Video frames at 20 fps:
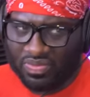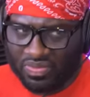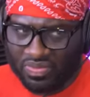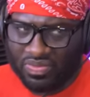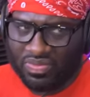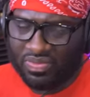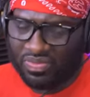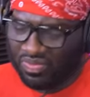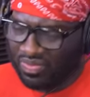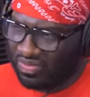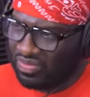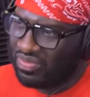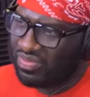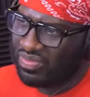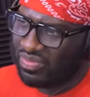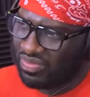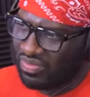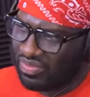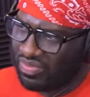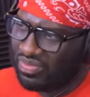
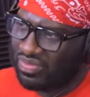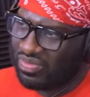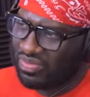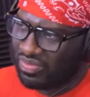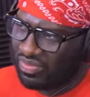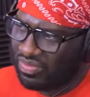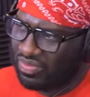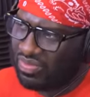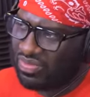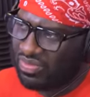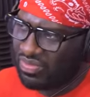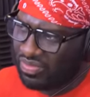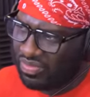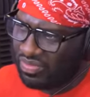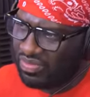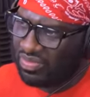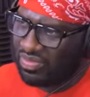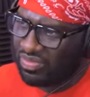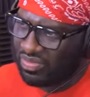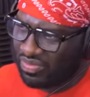
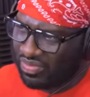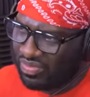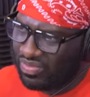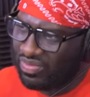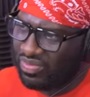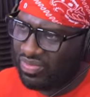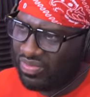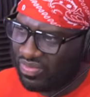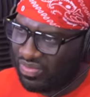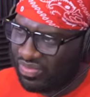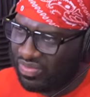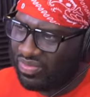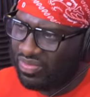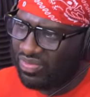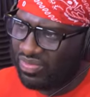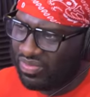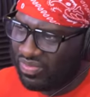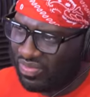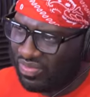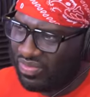
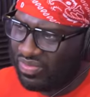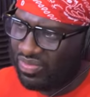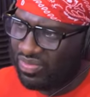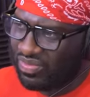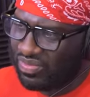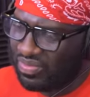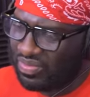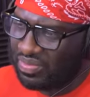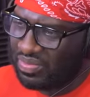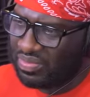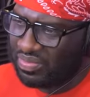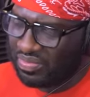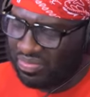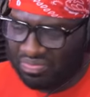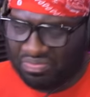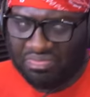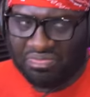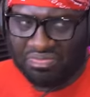No words are spoken by the person on screen.